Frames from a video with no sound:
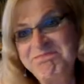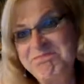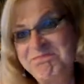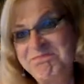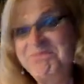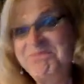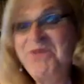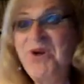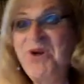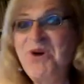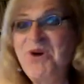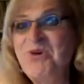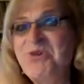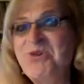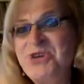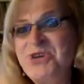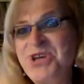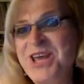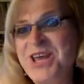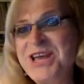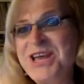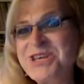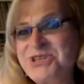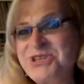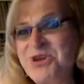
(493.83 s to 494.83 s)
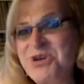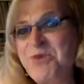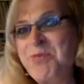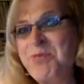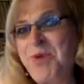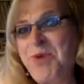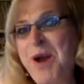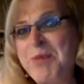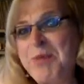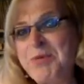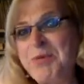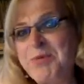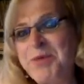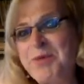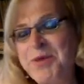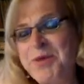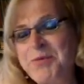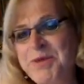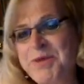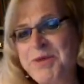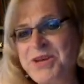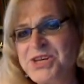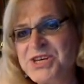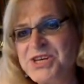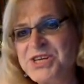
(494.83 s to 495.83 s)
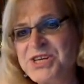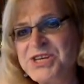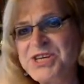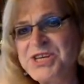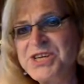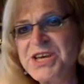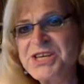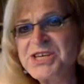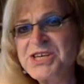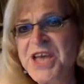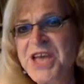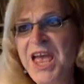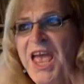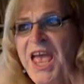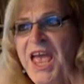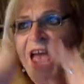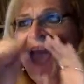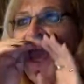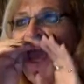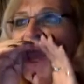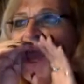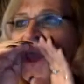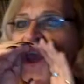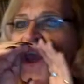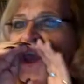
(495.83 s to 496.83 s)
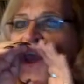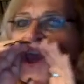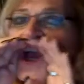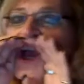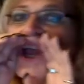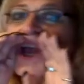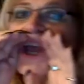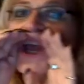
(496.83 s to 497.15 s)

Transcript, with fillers: though she has no problem with me, she says, Hey, you're